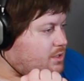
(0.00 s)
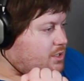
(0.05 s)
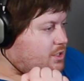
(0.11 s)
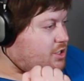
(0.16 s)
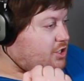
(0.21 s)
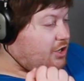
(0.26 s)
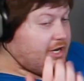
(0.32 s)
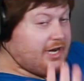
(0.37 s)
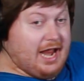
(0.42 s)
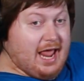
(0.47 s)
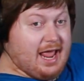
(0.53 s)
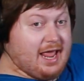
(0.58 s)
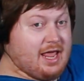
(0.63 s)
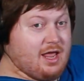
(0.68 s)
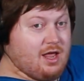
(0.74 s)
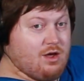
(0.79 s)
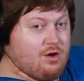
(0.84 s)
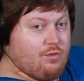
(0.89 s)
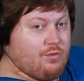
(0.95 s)
So
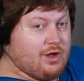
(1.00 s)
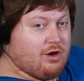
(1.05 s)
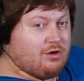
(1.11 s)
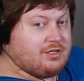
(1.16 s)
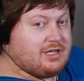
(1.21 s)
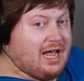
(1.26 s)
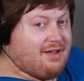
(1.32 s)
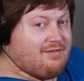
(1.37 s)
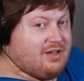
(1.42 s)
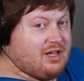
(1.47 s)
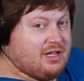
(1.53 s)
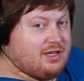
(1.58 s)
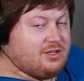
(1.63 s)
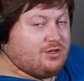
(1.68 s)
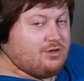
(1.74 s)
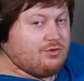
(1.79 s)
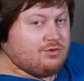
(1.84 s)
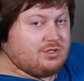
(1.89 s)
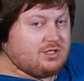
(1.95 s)
today, we are diving
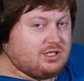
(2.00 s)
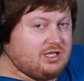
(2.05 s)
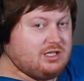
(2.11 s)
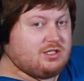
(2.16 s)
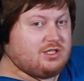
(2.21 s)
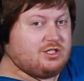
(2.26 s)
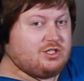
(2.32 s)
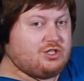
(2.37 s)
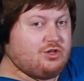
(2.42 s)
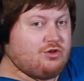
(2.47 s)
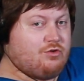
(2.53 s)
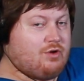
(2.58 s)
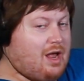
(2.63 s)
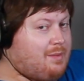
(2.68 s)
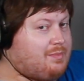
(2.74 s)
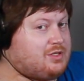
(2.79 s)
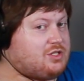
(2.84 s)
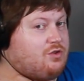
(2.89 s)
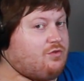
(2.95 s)
into Season
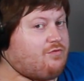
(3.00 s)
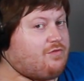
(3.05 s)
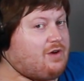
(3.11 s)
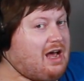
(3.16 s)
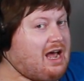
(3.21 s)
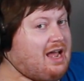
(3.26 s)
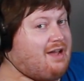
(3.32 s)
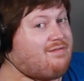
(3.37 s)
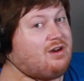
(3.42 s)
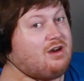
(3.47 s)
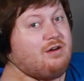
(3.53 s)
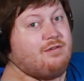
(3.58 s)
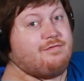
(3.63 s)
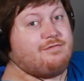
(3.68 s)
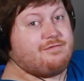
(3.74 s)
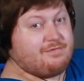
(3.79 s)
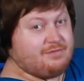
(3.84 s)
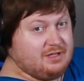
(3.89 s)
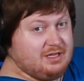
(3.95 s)
2, Episode 5
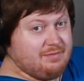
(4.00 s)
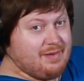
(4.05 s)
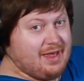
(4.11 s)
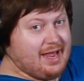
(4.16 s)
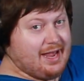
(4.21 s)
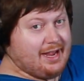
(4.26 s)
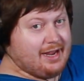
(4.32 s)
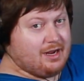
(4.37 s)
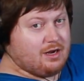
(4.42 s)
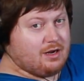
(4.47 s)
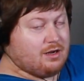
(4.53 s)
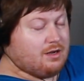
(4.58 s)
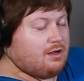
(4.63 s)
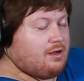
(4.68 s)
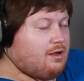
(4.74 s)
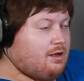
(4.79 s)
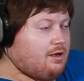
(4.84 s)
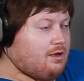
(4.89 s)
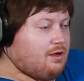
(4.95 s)
of Fleabag.
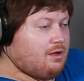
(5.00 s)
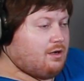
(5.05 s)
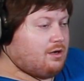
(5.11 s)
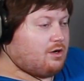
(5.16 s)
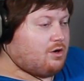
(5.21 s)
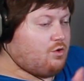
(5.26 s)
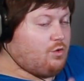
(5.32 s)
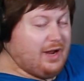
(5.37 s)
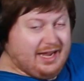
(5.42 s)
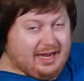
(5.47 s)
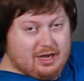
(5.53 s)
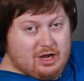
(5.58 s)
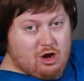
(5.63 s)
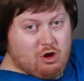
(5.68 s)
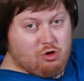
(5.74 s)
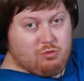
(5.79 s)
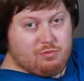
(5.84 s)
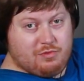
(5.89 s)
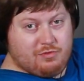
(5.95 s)
Quick
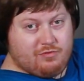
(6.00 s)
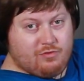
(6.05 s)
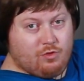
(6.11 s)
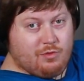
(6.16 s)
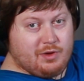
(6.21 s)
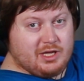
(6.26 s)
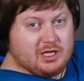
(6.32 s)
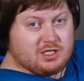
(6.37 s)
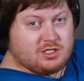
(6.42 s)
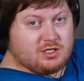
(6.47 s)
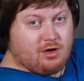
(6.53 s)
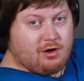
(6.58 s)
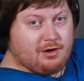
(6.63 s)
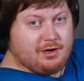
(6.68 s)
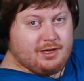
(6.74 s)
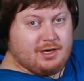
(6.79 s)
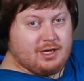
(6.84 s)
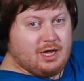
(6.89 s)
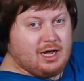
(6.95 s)
note before we get
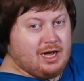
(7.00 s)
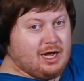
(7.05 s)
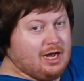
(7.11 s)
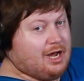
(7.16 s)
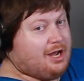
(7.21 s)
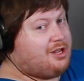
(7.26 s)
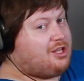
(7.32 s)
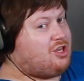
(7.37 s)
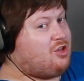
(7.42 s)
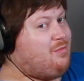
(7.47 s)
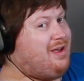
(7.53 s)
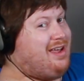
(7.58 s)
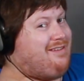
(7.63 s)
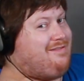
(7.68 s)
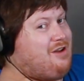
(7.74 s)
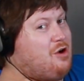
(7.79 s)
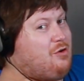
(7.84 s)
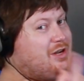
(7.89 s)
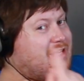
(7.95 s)
started, you may
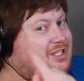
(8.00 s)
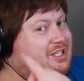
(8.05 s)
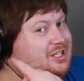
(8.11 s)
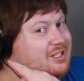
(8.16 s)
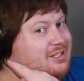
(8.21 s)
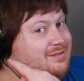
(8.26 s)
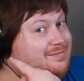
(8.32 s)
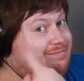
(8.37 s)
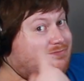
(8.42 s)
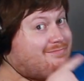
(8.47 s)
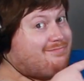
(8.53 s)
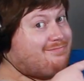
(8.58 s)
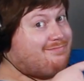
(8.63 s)
have noticed,